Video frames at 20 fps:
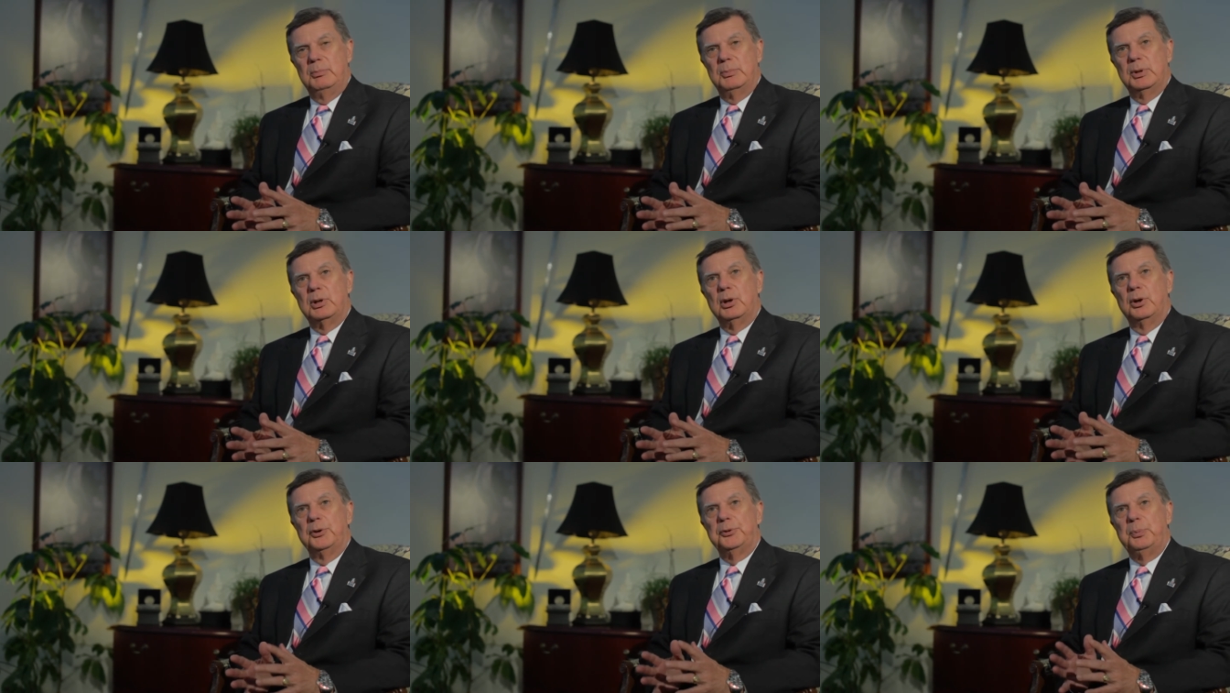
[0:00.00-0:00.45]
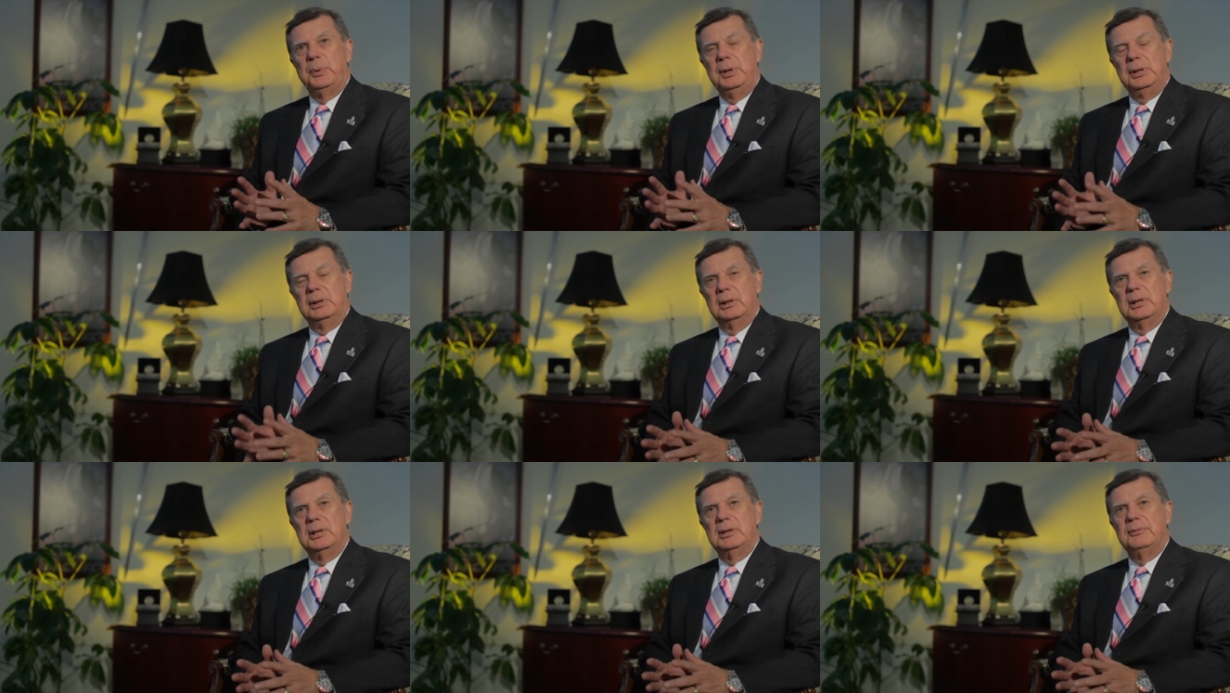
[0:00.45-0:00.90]
because
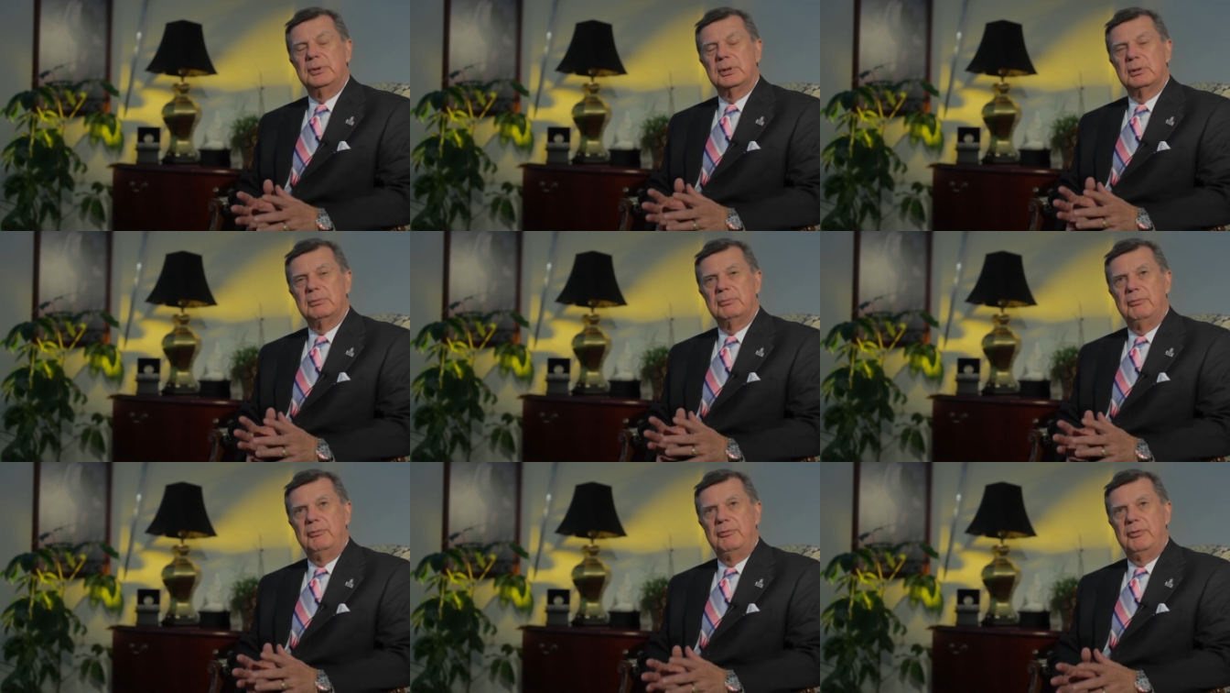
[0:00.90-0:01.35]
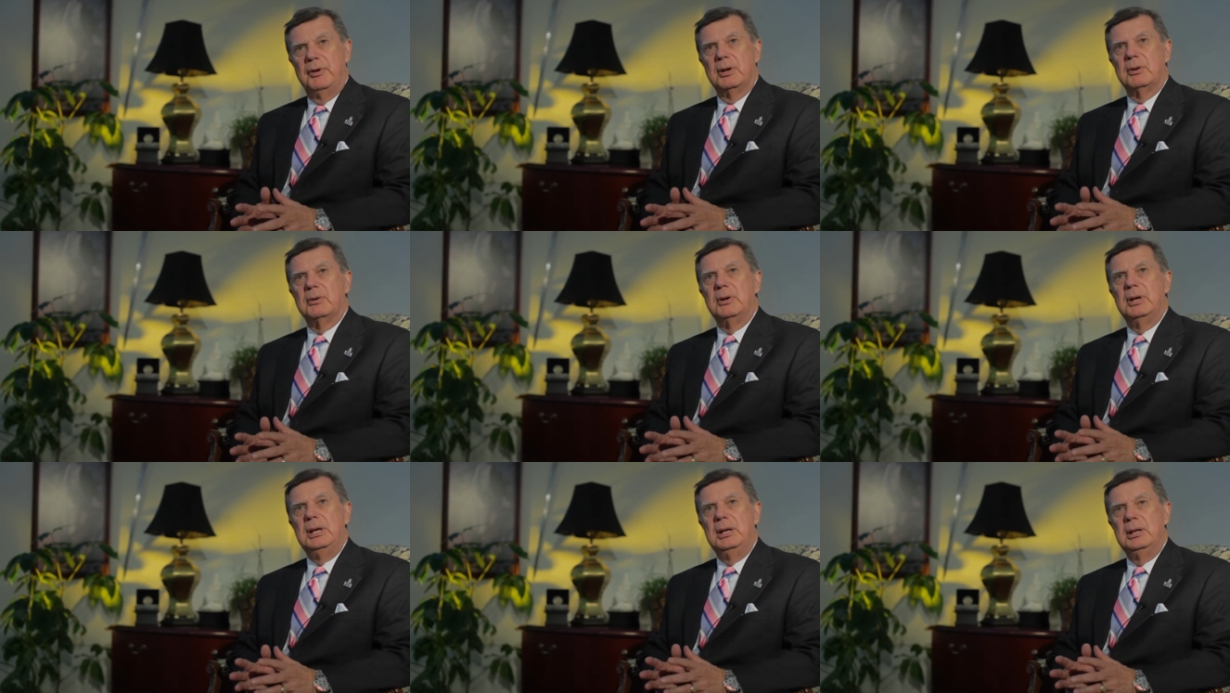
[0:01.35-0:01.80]
we live in a
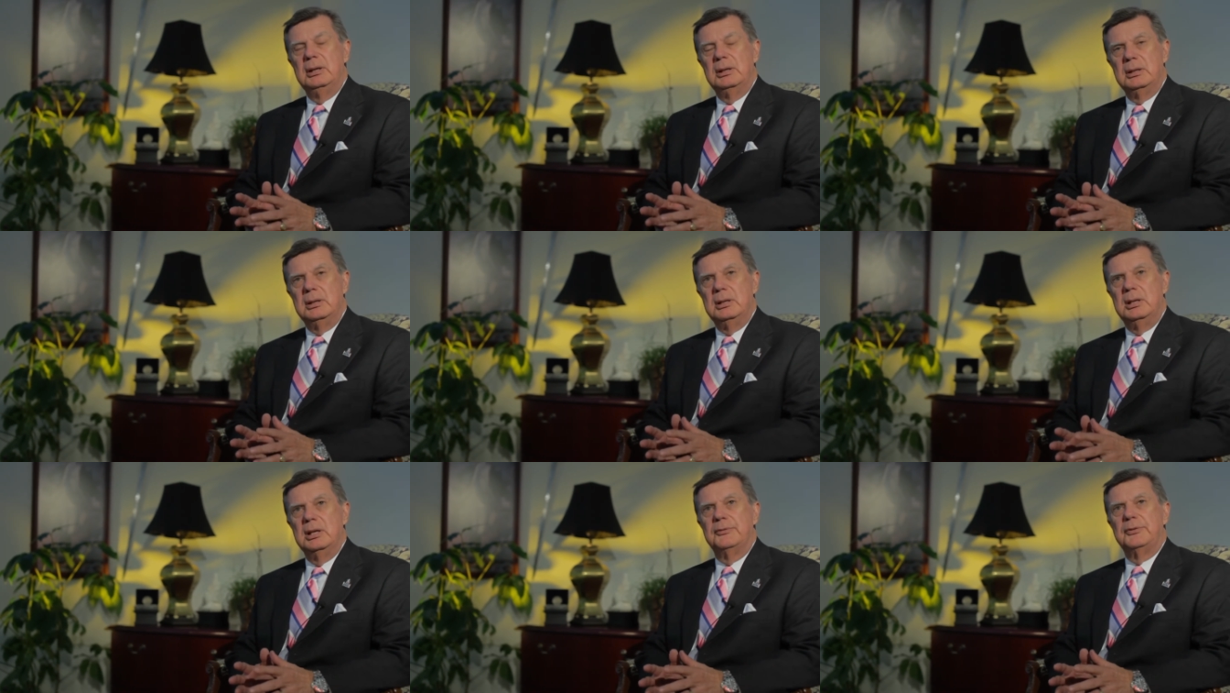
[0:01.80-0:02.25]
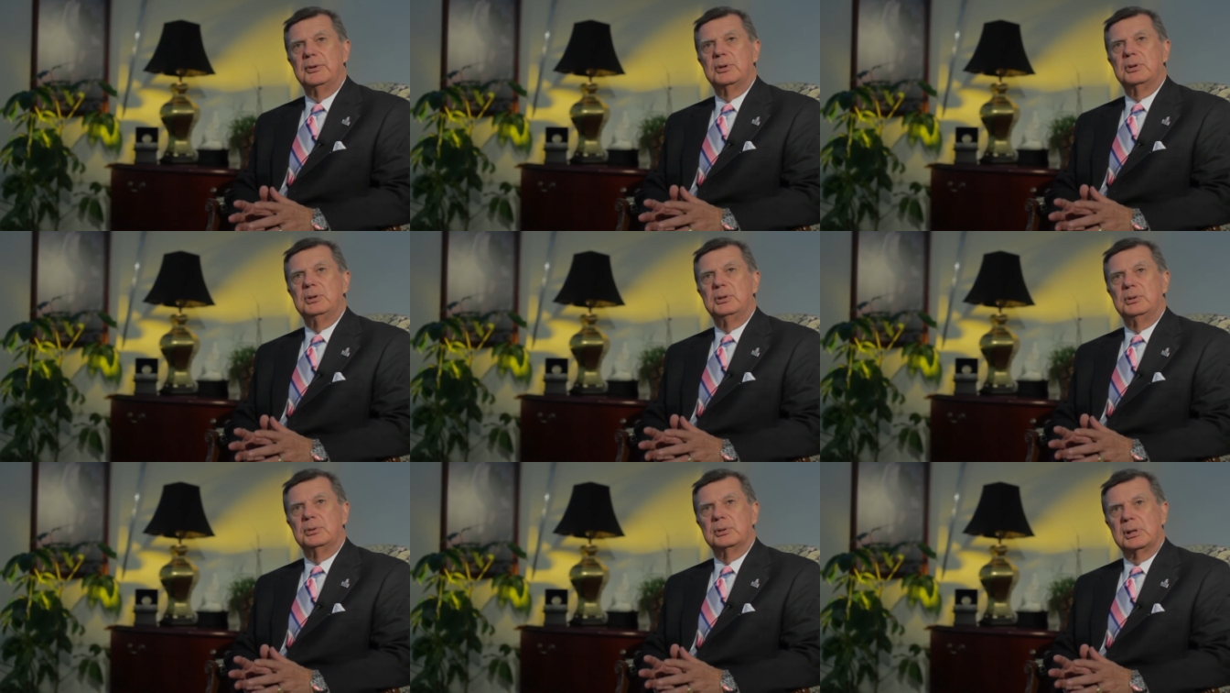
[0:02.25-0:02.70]
very difficult,